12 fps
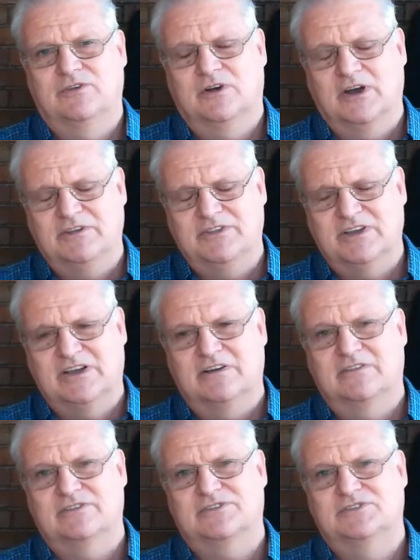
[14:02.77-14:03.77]
you're going to go
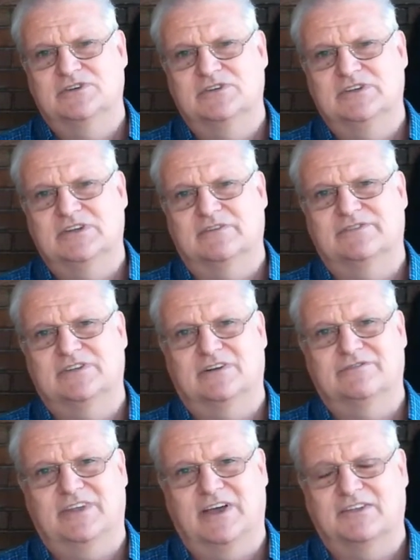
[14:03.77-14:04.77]
this journey of
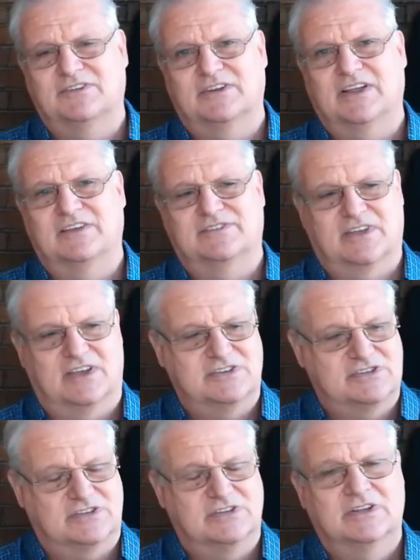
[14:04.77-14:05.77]

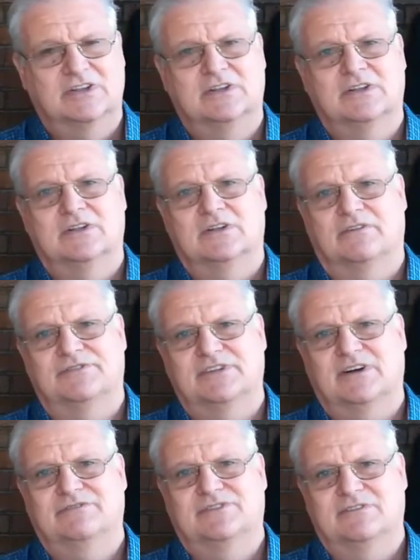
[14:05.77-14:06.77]
self-actualization, of
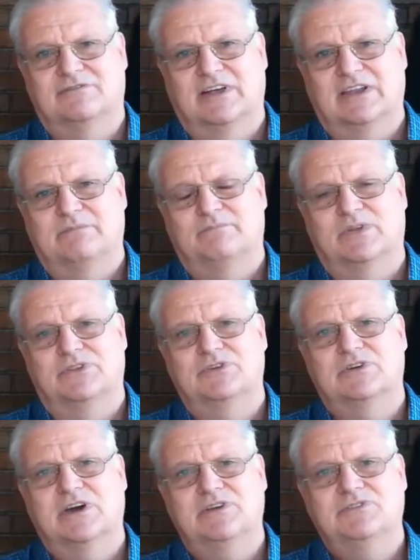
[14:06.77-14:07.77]
self-development,
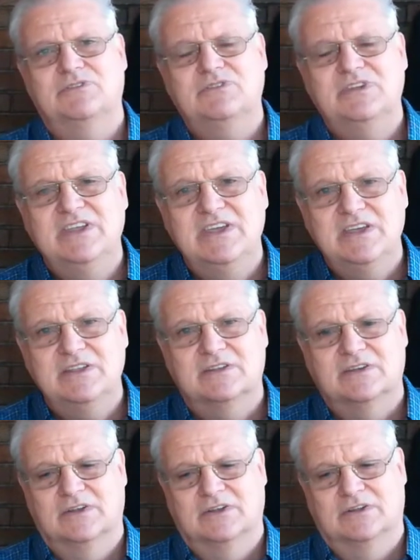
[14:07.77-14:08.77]
you're going to need
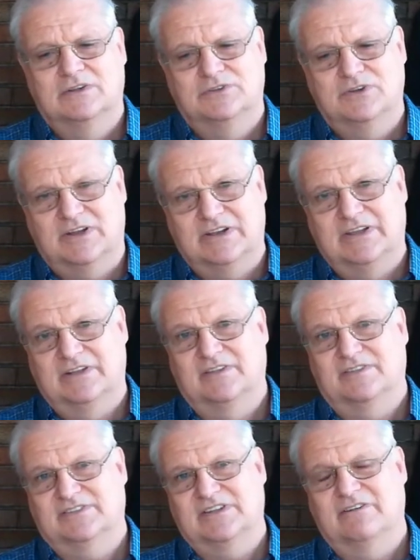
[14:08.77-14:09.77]
to clear
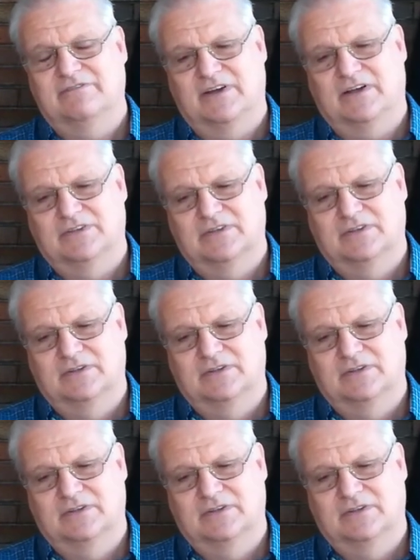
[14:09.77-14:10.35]
this stuff out.